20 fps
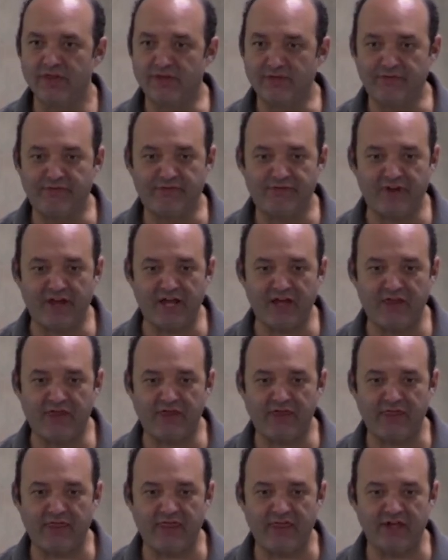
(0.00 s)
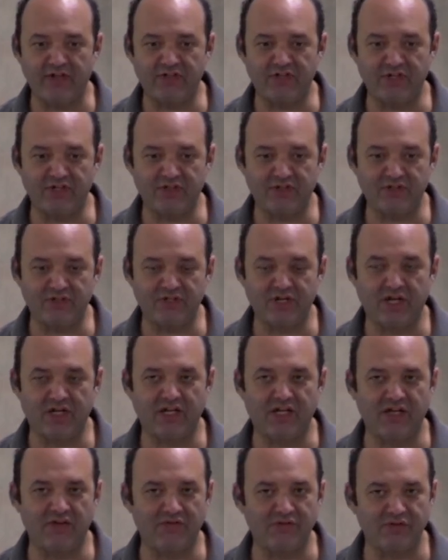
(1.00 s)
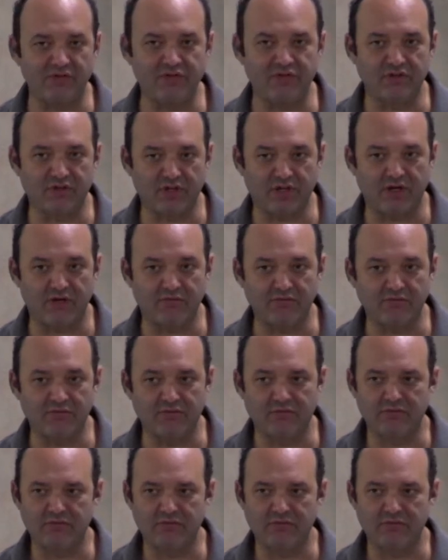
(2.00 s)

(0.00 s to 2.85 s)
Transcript: the faith that Jesus had given to them.